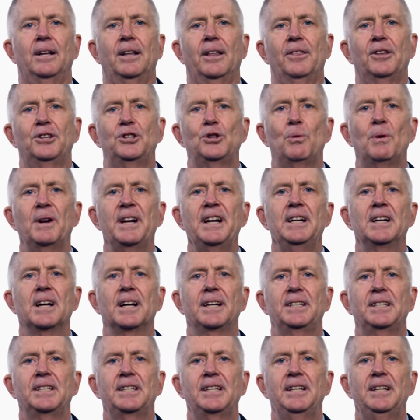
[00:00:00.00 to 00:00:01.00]
The
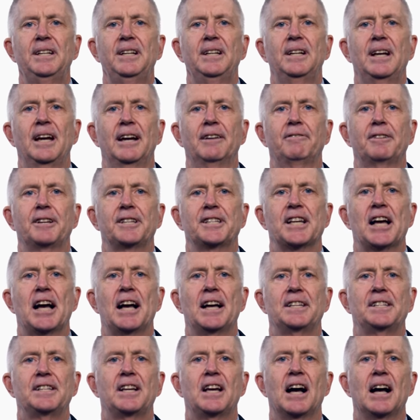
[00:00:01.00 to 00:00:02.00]
2019
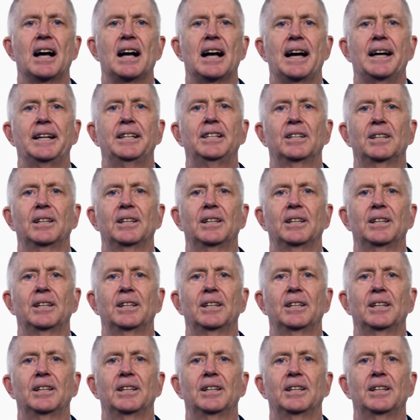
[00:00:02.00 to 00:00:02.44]
FSI's guide